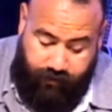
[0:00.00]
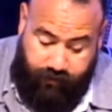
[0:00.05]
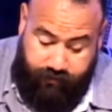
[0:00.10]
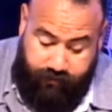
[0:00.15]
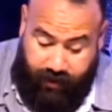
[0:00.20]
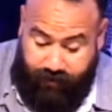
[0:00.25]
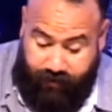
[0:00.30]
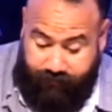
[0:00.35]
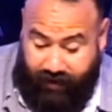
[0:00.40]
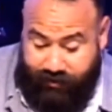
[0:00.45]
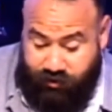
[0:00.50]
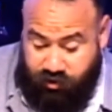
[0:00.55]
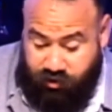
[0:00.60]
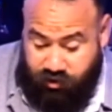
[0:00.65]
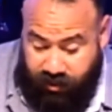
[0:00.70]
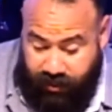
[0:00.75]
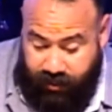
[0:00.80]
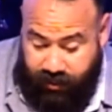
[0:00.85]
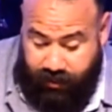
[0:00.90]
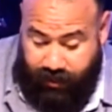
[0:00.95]
that if I
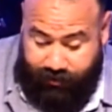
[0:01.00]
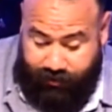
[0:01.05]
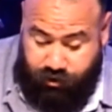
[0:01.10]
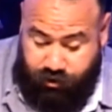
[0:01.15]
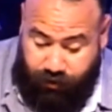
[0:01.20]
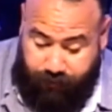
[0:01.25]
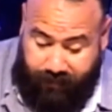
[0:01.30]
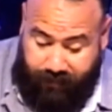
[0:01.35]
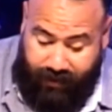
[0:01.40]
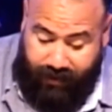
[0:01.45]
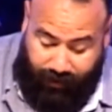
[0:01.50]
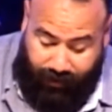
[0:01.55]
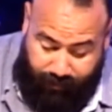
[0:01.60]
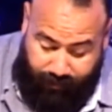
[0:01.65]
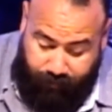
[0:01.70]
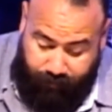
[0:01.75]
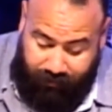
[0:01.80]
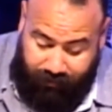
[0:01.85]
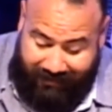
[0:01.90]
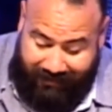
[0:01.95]
sin, I should be
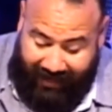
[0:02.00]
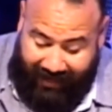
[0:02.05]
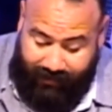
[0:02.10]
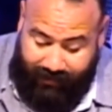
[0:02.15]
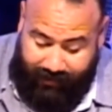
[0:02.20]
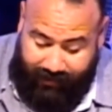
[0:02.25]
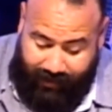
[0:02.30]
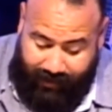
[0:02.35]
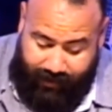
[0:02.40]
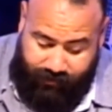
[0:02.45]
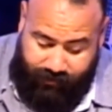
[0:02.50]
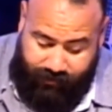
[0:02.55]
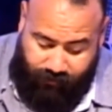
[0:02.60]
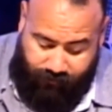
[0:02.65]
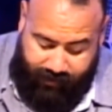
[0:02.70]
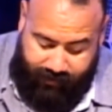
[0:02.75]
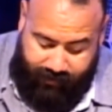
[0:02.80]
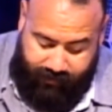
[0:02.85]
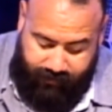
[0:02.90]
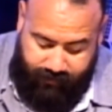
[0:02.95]
humbled daily under
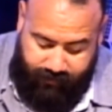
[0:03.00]
it,